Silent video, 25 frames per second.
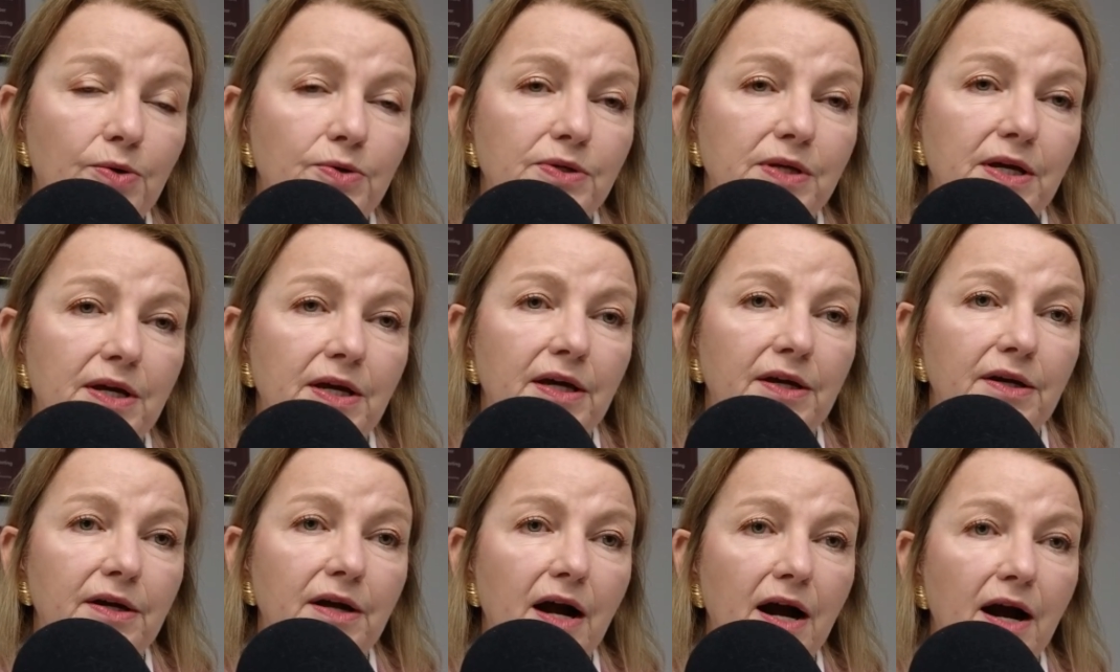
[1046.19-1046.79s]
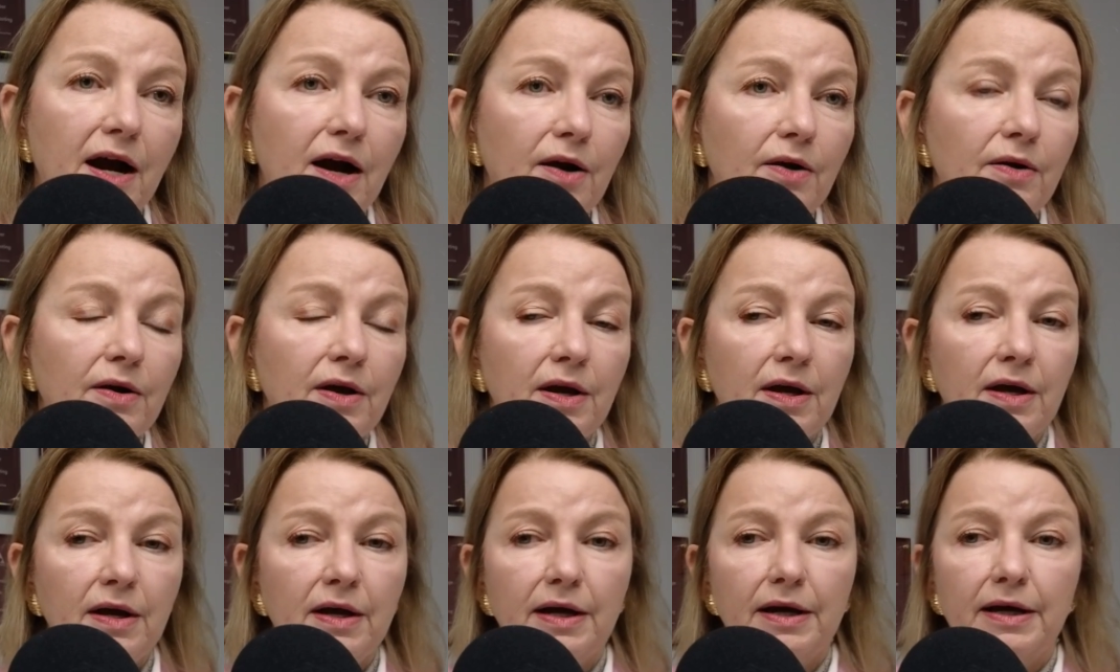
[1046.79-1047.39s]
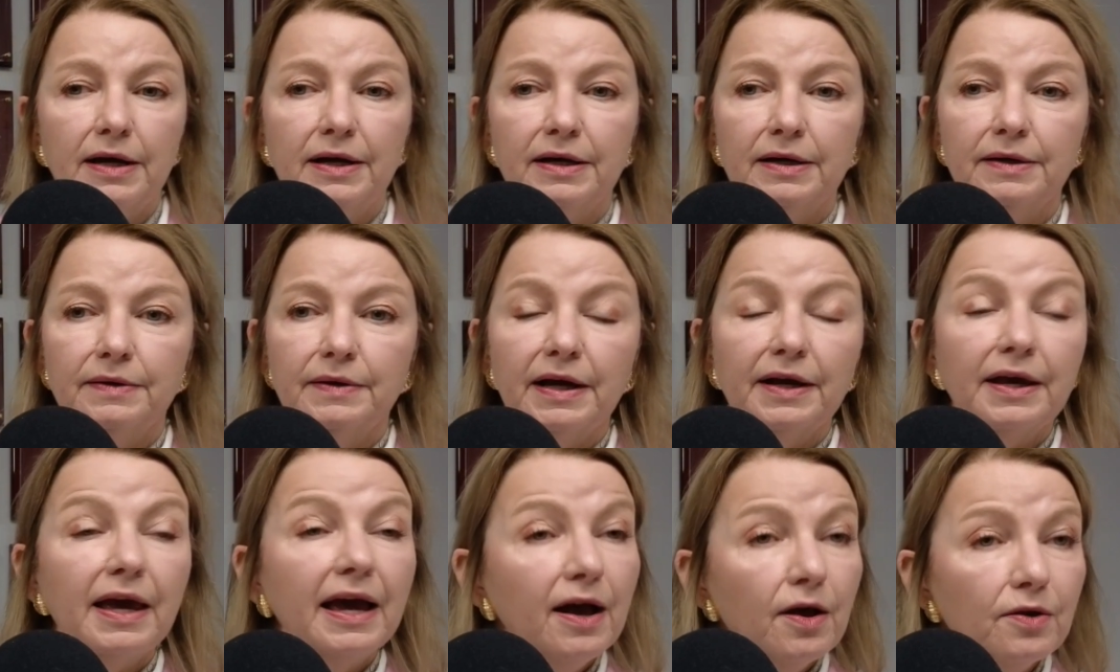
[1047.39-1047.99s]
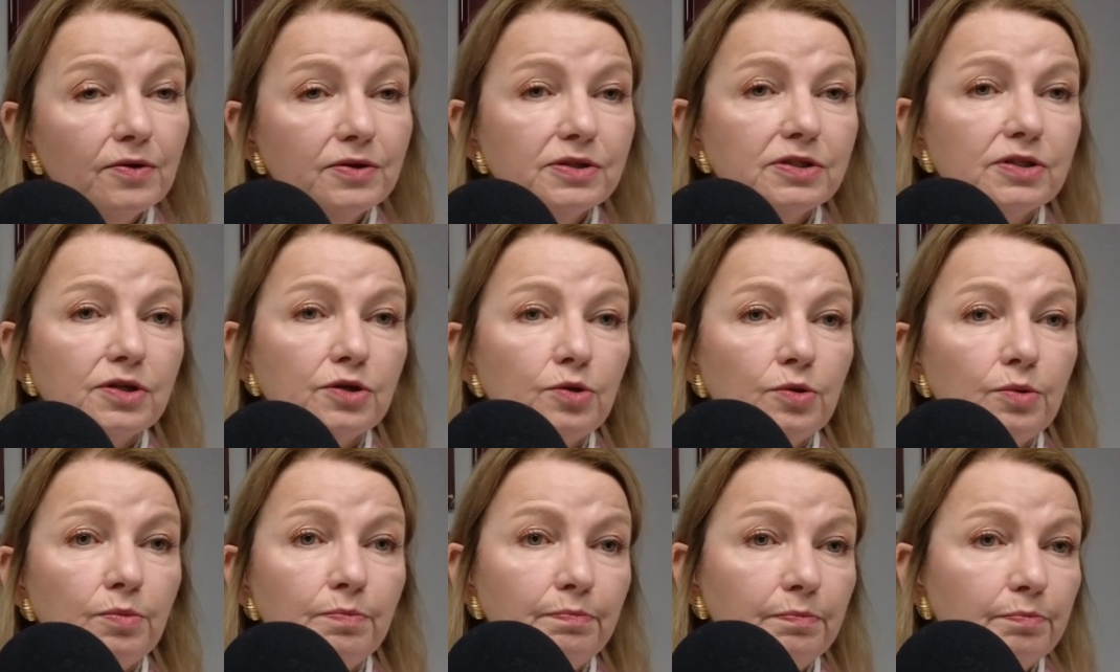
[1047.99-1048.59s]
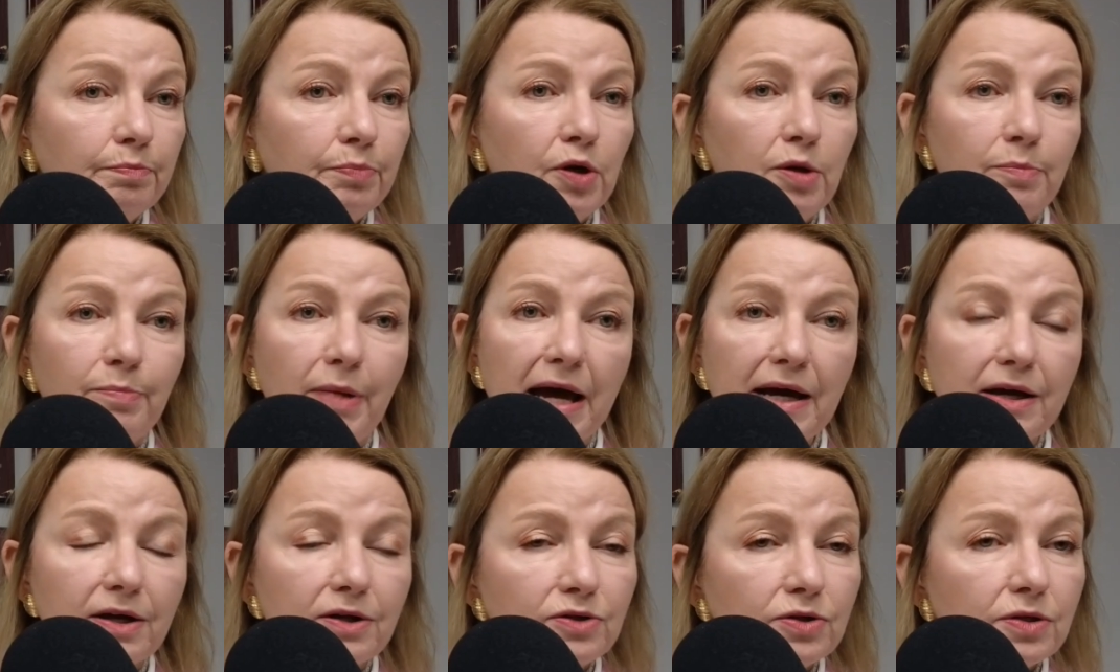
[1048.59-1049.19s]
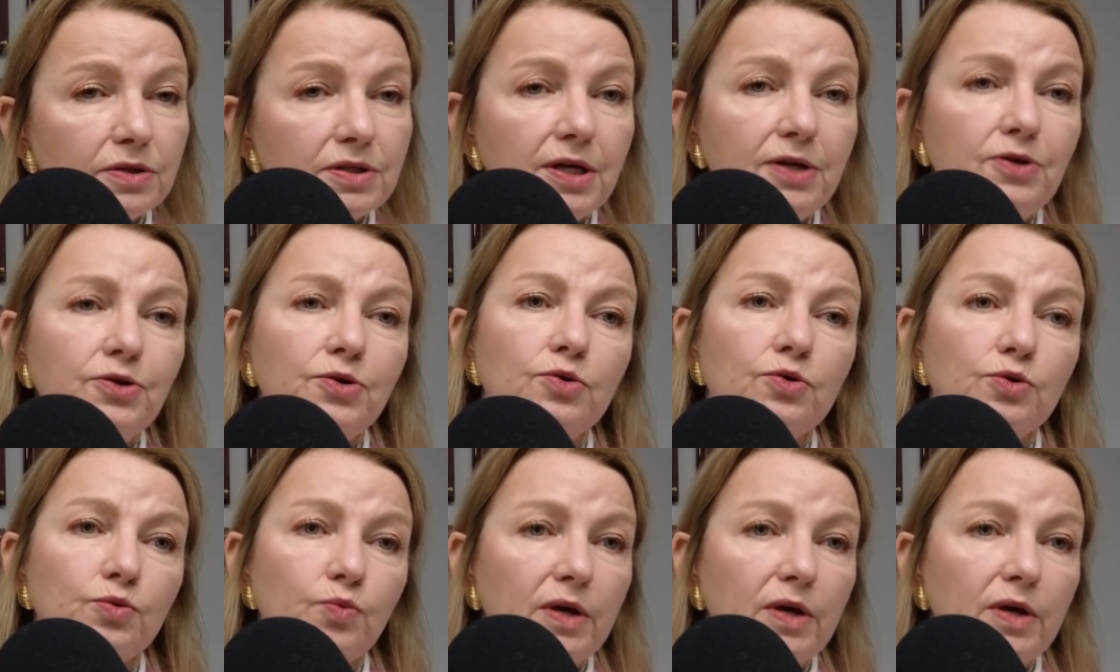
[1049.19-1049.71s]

in our accounts to put back into teachers.